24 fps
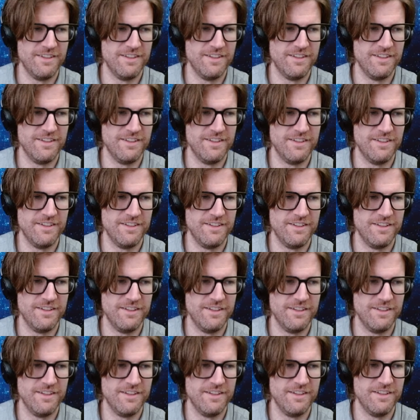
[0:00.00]

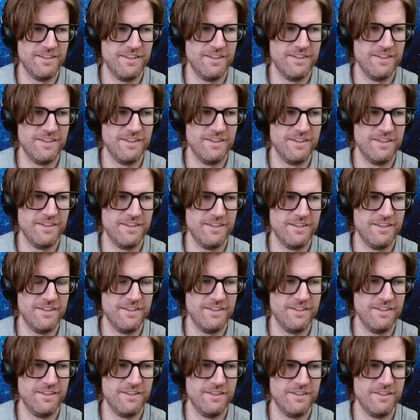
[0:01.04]

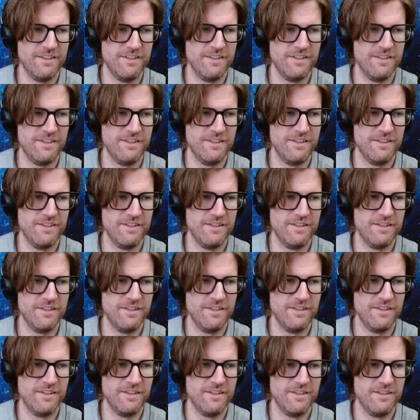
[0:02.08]

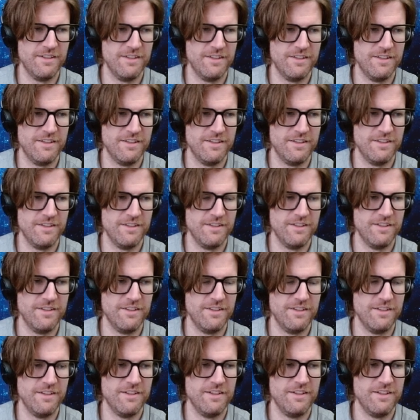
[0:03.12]

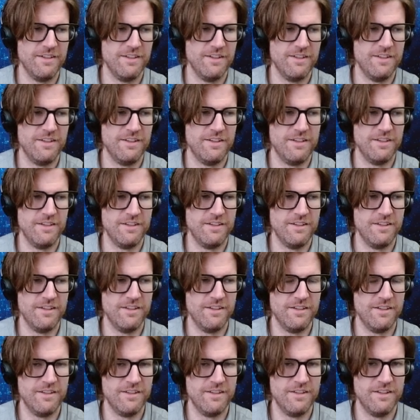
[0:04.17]

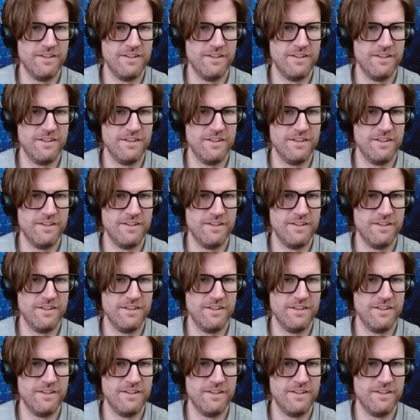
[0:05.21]
(silent)